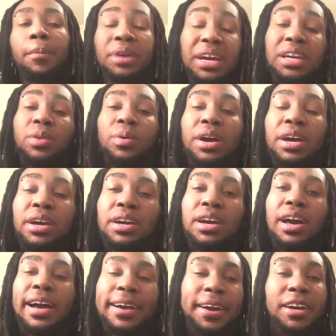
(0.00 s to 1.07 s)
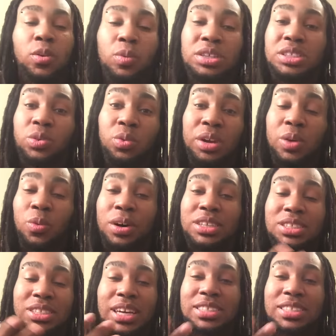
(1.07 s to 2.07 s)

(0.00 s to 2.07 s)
but anyway, I kind of wish it really was